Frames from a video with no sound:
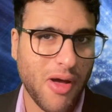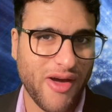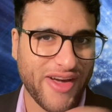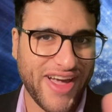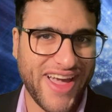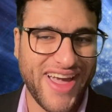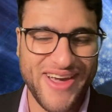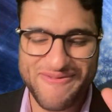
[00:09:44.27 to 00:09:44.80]

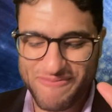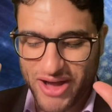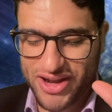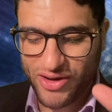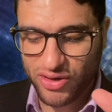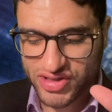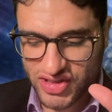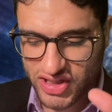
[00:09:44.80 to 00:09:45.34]
Okay, but
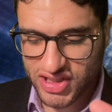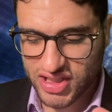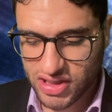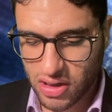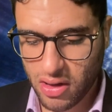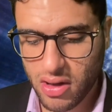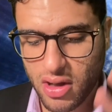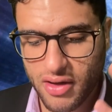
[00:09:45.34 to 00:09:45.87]
no, seriously
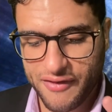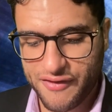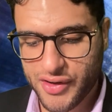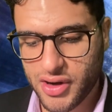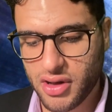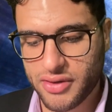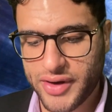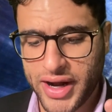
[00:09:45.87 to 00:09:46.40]
though, for
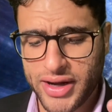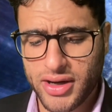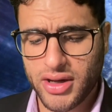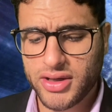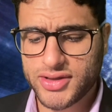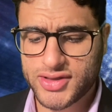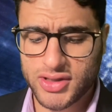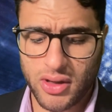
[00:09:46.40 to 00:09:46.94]
real, right?
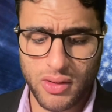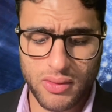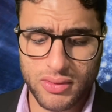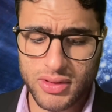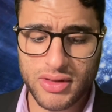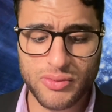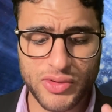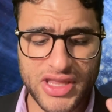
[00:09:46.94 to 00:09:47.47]
So
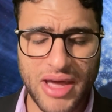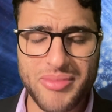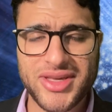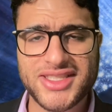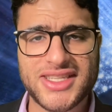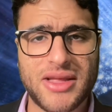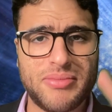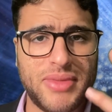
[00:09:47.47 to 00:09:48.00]
with that
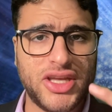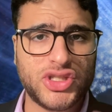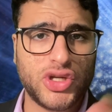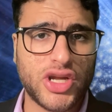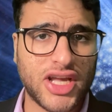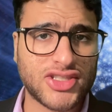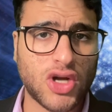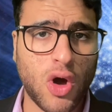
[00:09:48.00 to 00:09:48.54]
being said, make sure
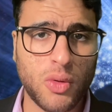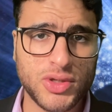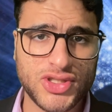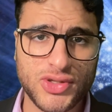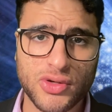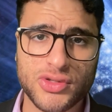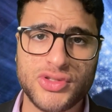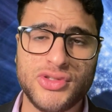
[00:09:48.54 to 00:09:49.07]
you guys always
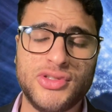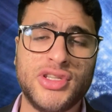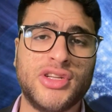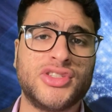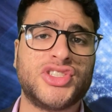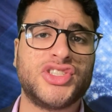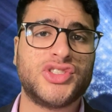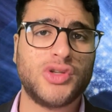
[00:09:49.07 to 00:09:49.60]
do your own due
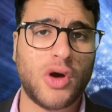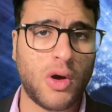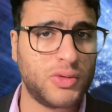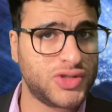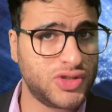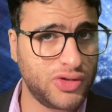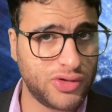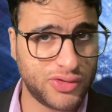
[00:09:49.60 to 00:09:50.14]
diligence, you
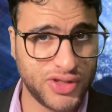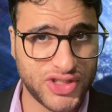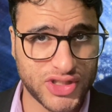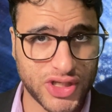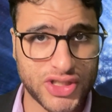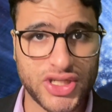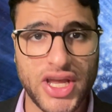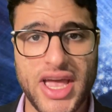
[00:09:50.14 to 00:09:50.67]
always do your
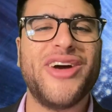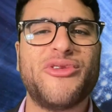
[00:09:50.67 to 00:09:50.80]
research.